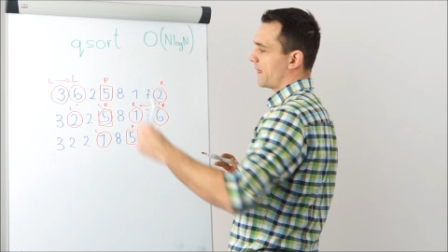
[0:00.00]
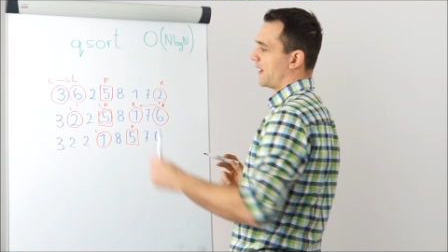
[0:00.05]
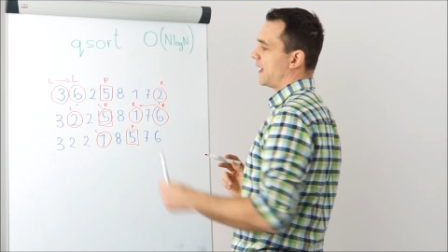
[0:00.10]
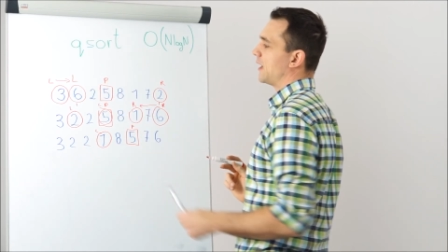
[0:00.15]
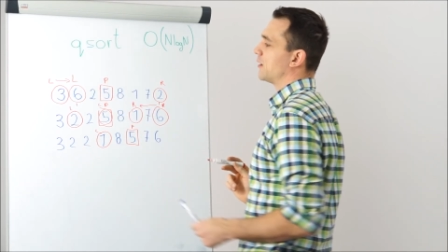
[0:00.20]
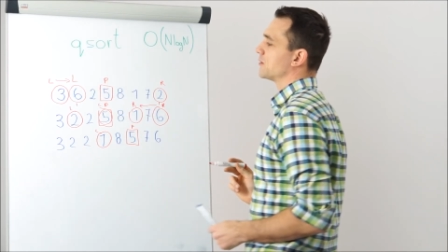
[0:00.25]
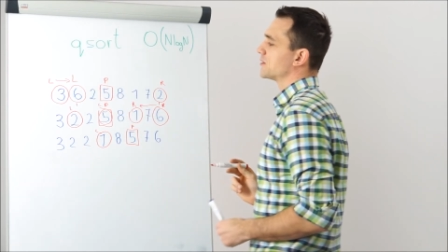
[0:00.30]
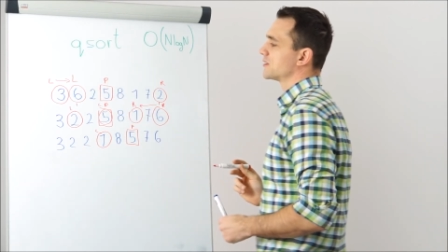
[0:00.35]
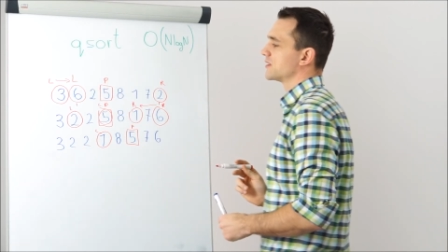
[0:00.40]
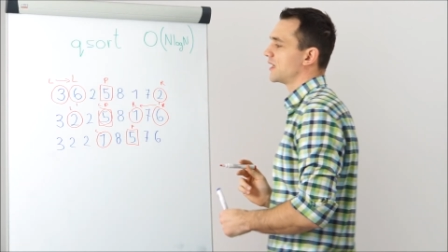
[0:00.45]

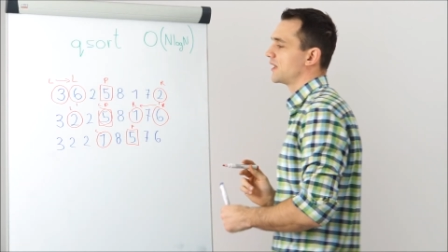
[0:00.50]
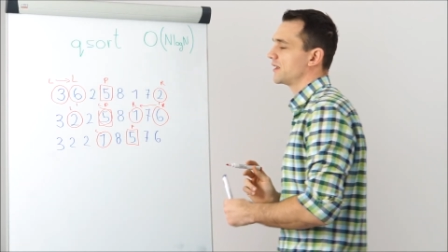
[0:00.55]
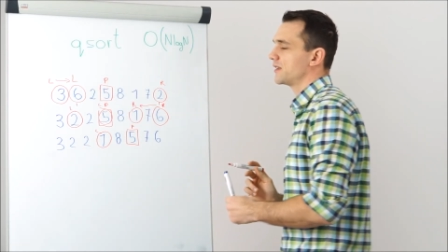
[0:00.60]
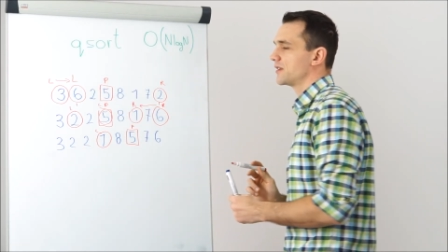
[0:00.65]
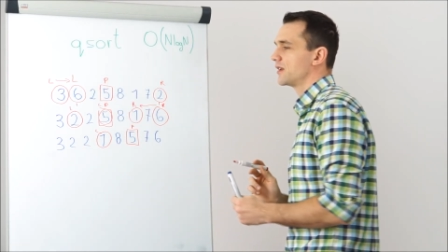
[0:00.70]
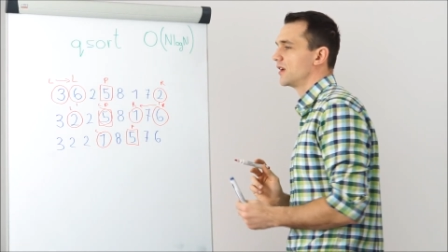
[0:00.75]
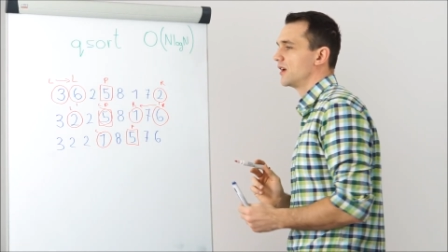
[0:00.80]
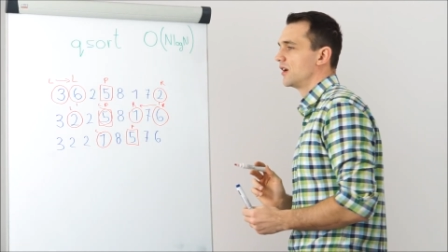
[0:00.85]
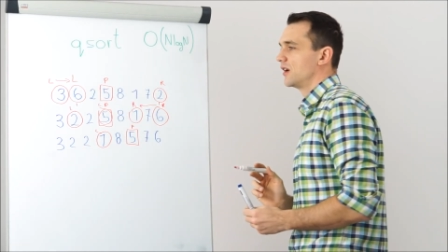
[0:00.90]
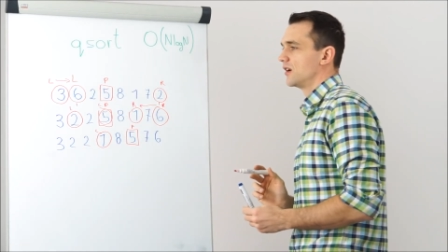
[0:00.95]

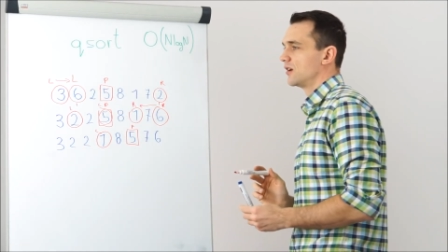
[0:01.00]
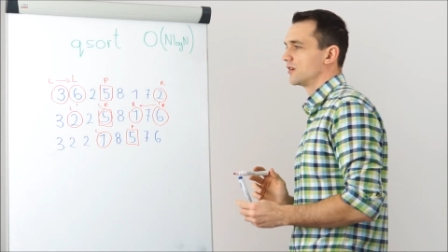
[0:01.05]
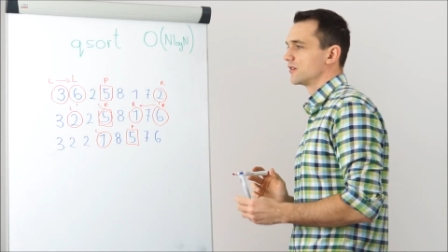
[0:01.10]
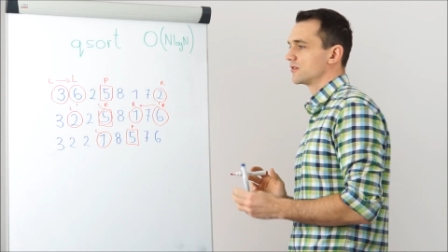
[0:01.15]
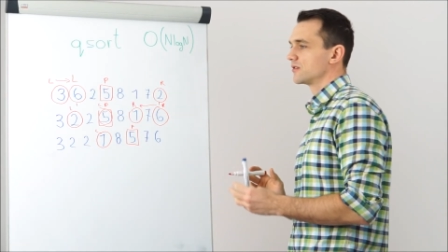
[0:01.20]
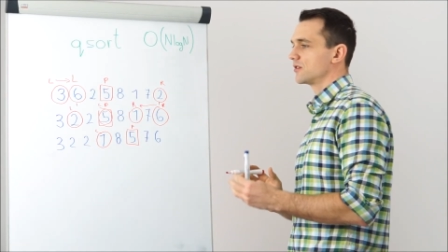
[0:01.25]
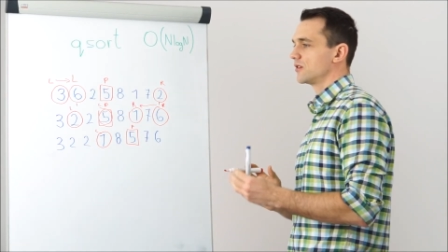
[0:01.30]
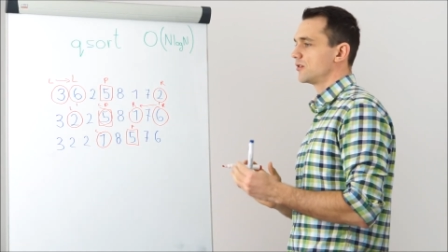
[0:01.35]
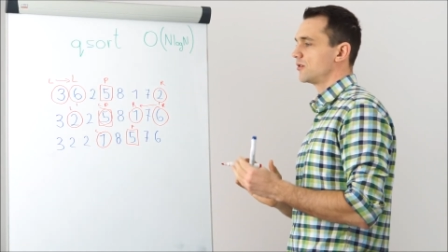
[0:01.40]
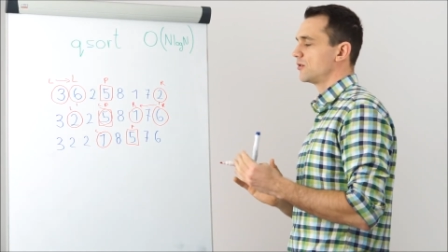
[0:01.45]
outside.
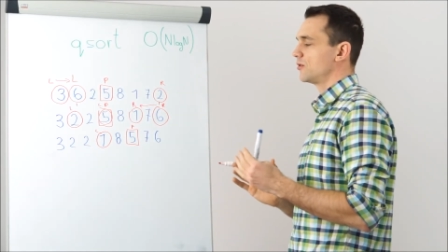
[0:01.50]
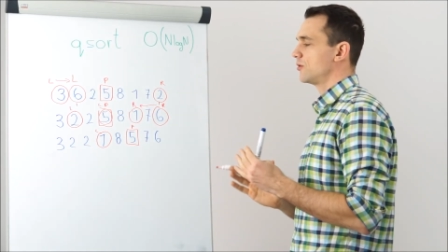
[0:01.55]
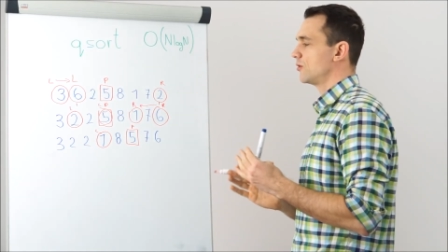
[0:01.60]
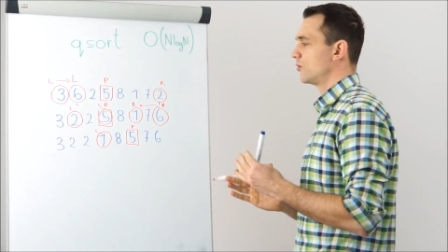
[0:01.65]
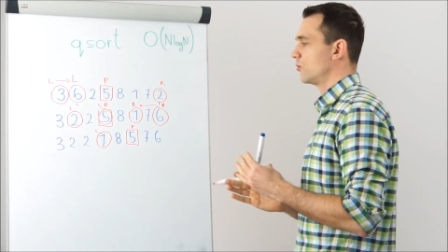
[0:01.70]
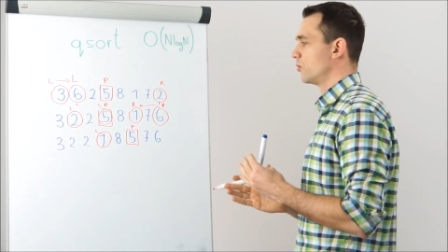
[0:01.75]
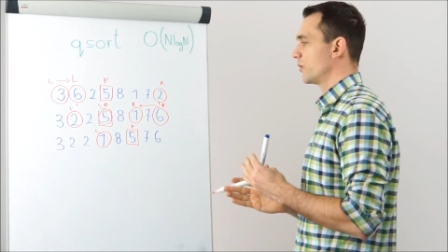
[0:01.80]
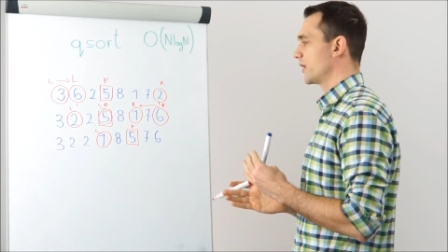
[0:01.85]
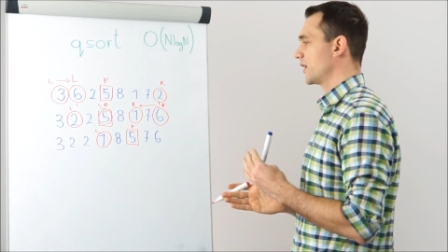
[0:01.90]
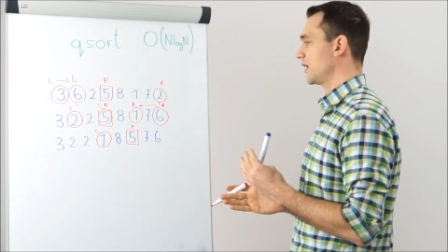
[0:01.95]

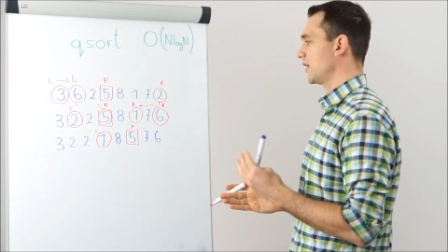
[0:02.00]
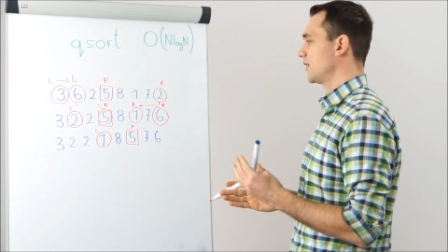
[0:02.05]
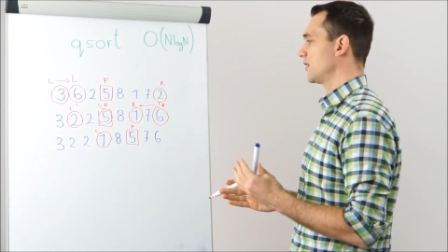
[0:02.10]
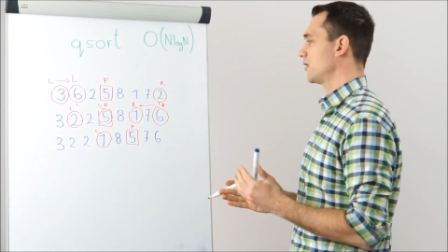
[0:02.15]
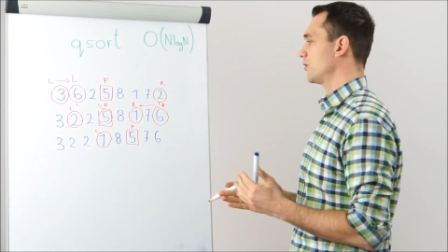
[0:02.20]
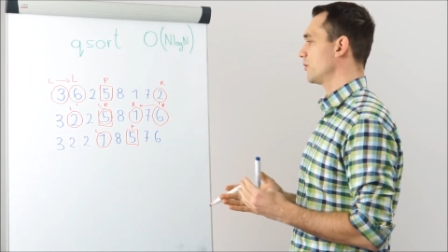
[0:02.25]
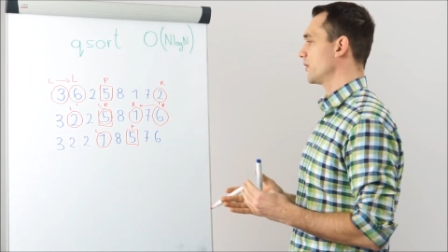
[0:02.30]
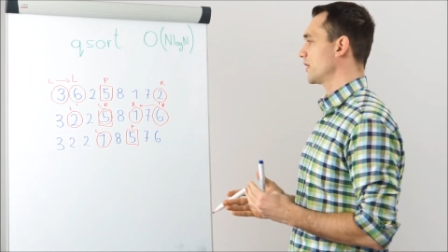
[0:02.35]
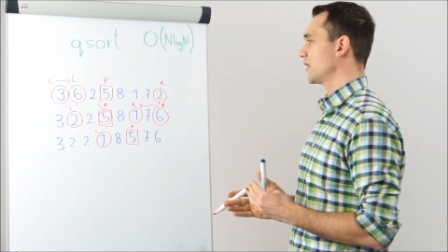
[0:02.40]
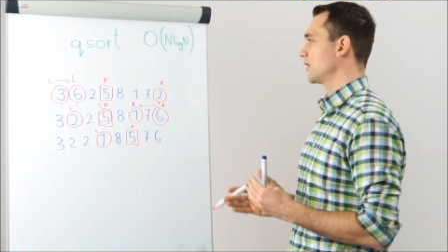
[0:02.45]
So we
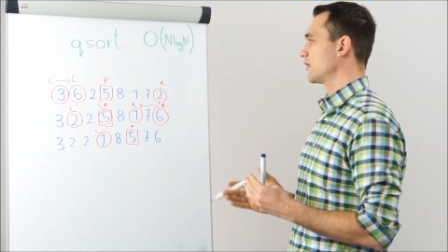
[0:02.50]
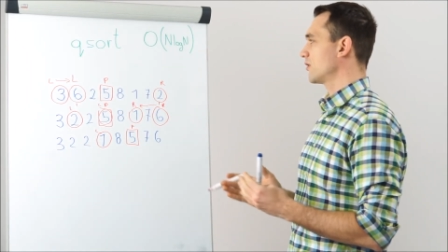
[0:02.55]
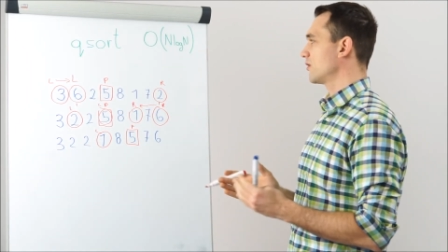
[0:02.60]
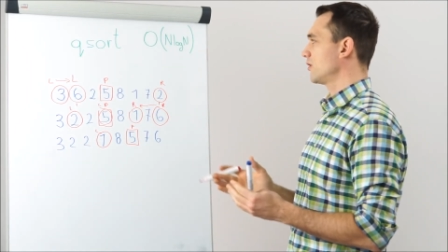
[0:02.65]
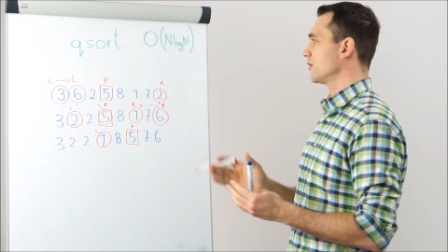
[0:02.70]
can